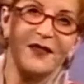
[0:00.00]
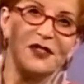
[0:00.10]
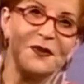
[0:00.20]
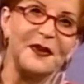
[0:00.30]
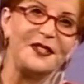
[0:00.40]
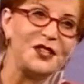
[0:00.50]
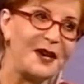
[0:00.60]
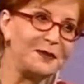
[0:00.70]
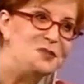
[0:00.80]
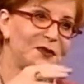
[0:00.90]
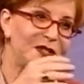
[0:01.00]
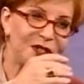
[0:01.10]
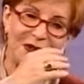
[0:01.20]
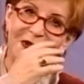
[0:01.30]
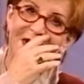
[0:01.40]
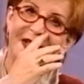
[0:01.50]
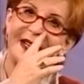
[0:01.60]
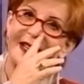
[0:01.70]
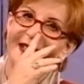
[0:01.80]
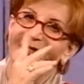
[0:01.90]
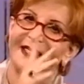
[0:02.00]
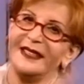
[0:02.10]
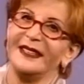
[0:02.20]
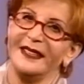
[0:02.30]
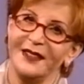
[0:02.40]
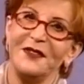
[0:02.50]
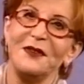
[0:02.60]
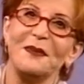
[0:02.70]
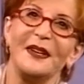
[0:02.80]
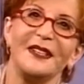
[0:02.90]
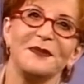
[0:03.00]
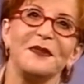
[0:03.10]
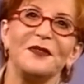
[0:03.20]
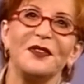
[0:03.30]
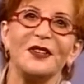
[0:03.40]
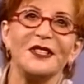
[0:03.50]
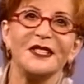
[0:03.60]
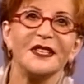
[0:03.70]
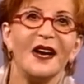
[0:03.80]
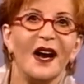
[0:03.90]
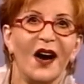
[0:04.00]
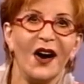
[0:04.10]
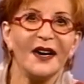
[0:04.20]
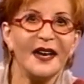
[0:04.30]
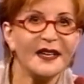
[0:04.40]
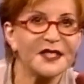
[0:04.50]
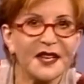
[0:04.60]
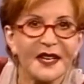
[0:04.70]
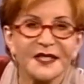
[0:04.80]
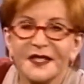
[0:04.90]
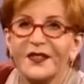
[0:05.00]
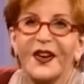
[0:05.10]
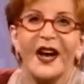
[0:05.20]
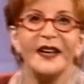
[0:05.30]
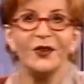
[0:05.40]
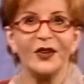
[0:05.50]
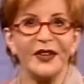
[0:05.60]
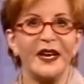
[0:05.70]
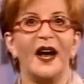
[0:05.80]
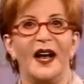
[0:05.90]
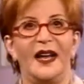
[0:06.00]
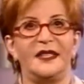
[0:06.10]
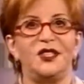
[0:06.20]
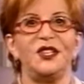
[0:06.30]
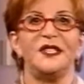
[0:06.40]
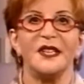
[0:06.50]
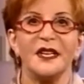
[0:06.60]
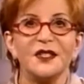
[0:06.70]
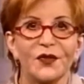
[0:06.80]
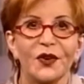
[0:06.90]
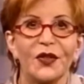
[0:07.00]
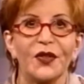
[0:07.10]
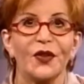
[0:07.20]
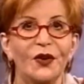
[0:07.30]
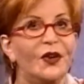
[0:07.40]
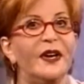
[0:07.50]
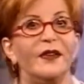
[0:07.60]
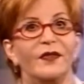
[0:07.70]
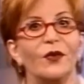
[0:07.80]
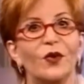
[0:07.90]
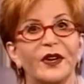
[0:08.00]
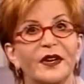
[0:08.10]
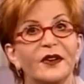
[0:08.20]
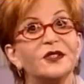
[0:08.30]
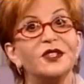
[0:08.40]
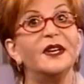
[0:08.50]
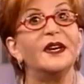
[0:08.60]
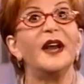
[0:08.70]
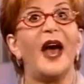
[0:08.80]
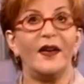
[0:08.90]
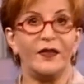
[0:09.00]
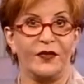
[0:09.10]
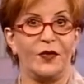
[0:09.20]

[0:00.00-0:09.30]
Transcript: Have Jimmy James return uh, in, in a few minutes, but first, our next guest defied all the odds. She says for thirty-four years she didn't have a